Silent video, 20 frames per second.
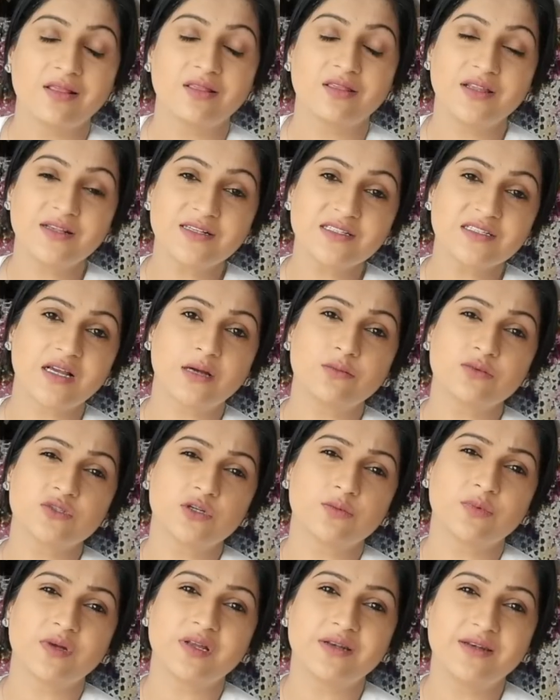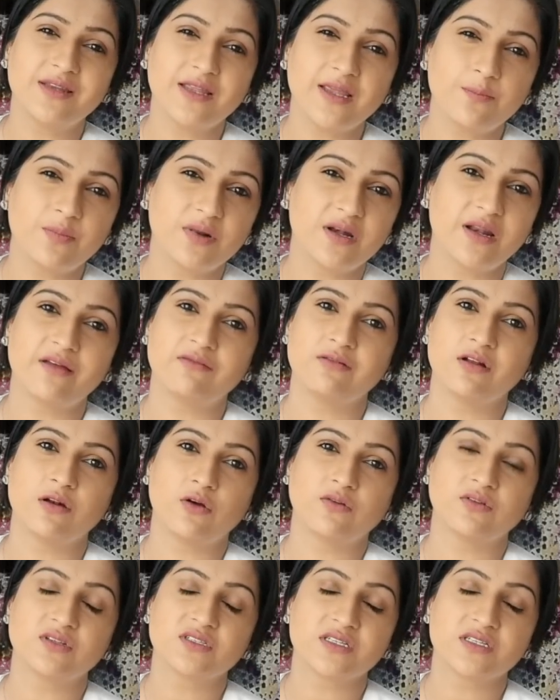This comes from a deep level of